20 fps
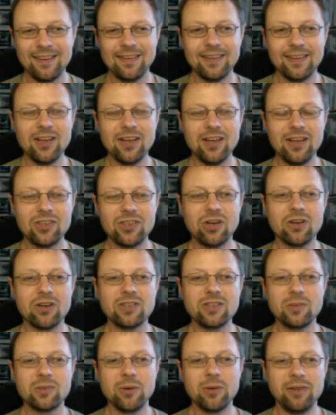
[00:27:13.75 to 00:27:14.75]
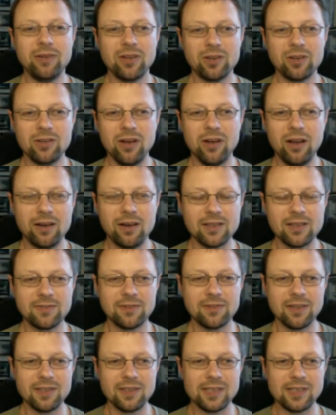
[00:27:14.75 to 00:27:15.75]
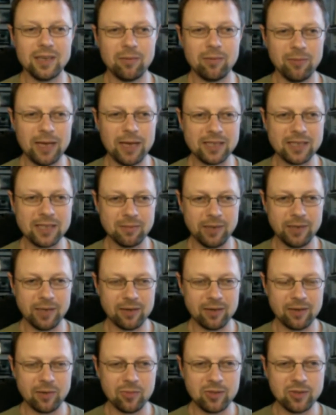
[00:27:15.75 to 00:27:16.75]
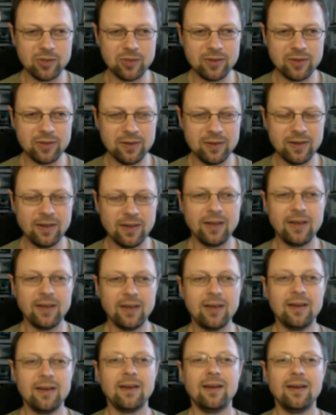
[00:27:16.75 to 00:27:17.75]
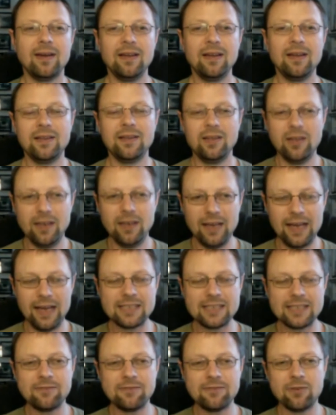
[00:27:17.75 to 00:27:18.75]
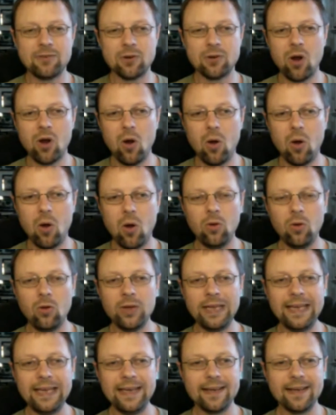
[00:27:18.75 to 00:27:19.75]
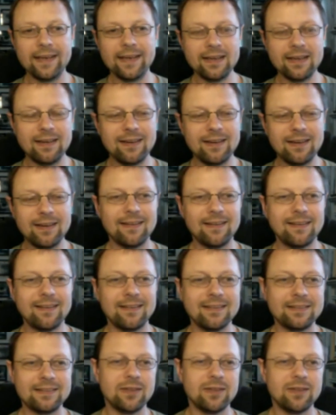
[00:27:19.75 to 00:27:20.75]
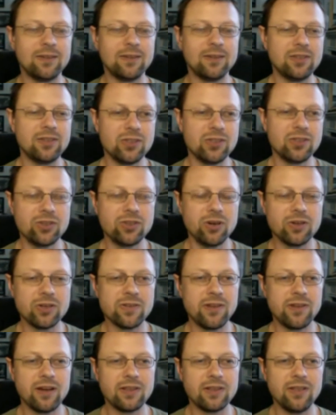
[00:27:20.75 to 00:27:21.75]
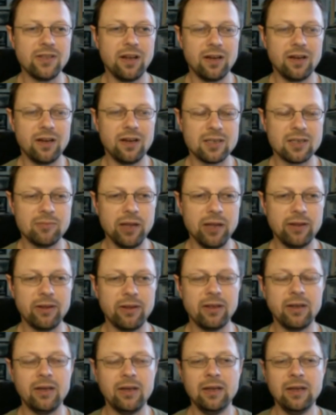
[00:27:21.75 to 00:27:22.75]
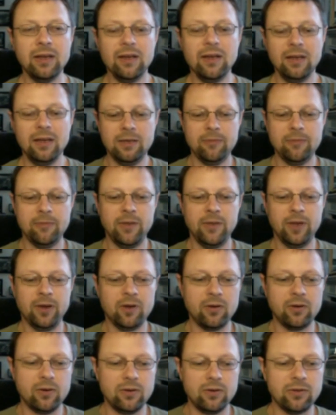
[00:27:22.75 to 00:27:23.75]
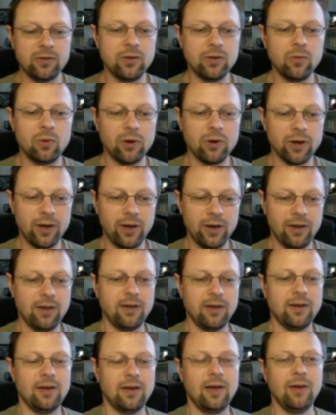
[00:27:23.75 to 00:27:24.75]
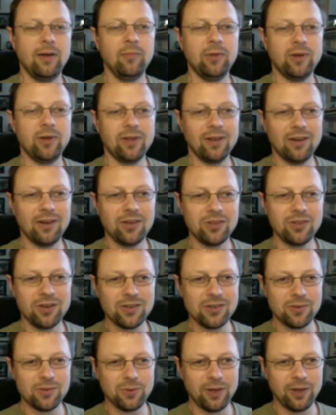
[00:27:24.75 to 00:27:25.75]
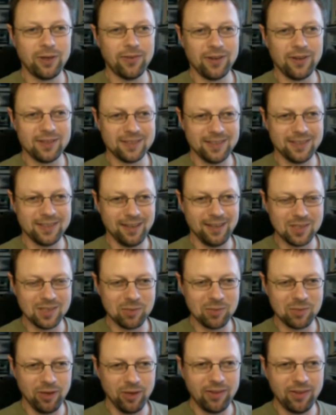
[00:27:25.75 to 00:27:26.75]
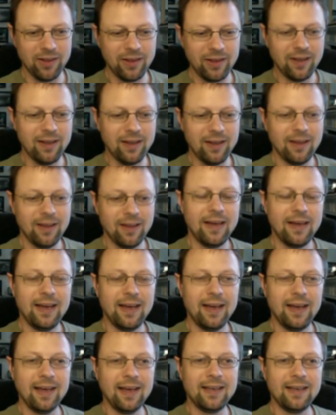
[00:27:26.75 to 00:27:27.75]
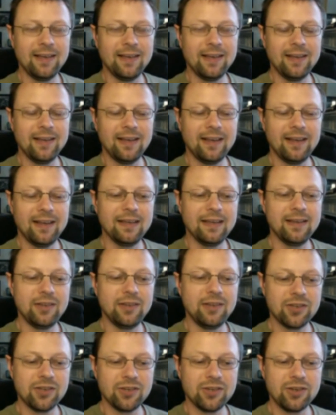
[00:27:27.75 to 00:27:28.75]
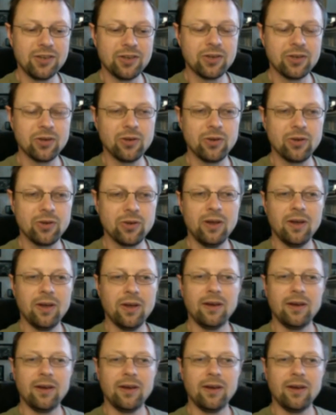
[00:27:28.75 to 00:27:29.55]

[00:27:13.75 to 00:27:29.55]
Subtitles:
they could charge $1,200 for this type of Mastermind groups. It lasts for a whole year, so they just charge $1,000 a month. Now, don't worry, I'm not going to charge you $12,000 a month. And in addition to